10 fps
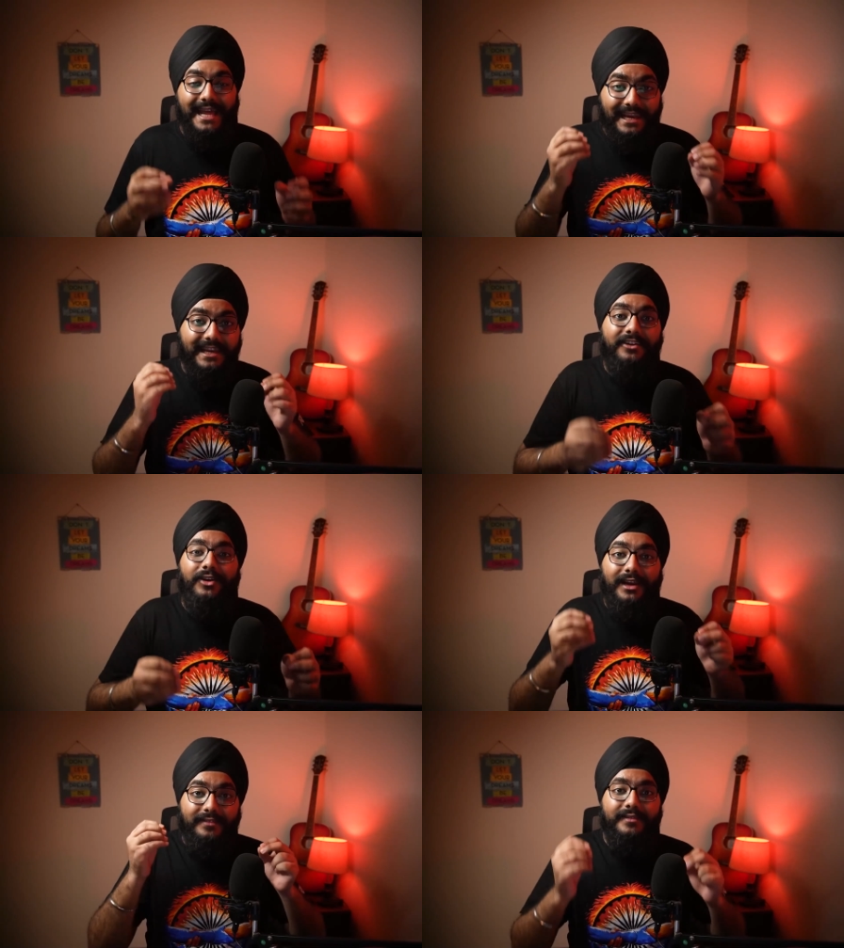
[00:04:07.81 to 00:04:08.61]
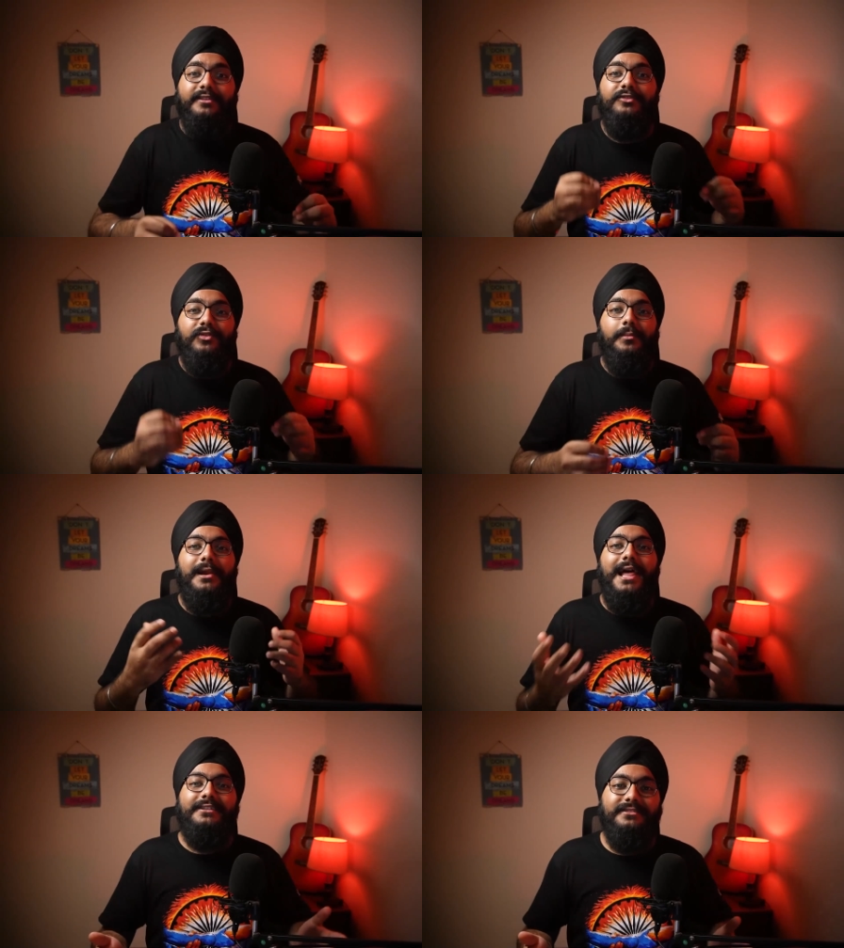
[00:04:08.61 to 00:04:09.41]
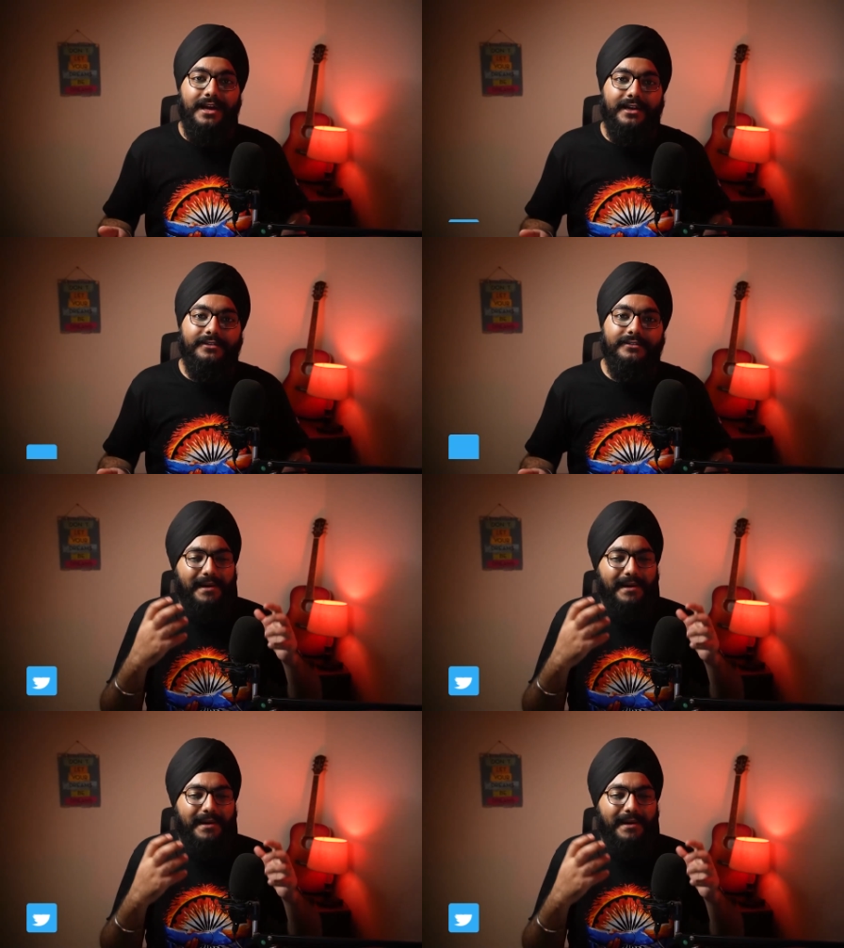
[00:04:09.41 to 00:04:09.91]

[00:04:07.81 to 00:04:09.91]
And literally this film lacks that.